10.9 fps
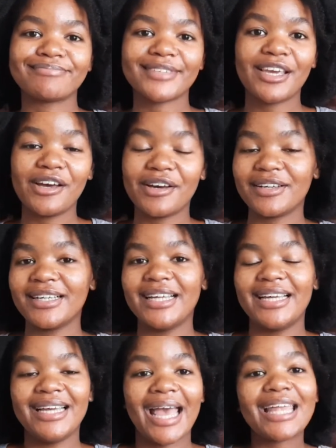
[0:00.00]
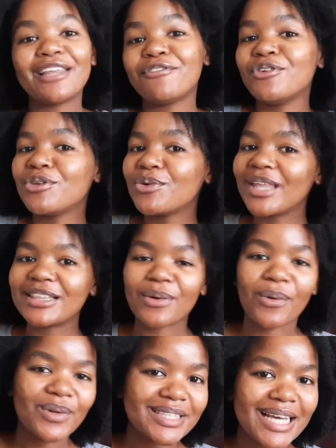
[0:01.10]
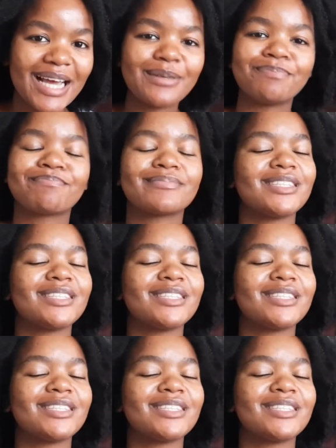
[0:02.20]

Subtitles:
Yeah, and if you knew that the whole time,